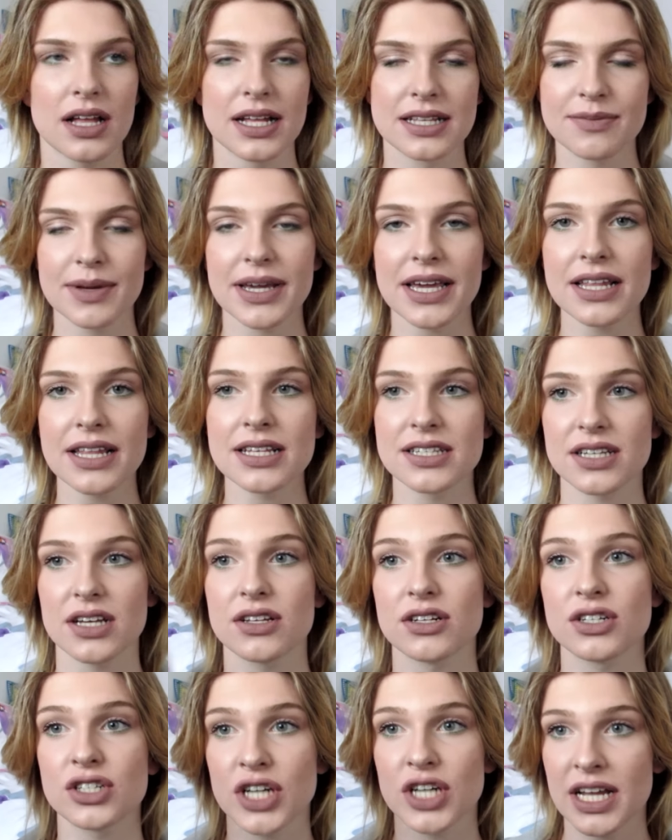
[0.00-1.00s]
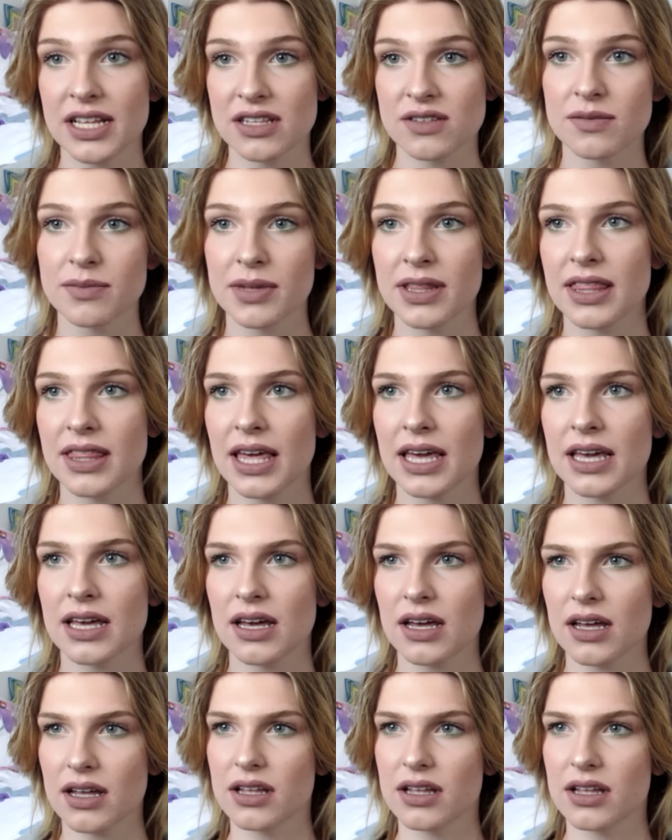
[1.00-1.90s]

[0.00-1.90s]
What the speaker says: it's making these other trans women think,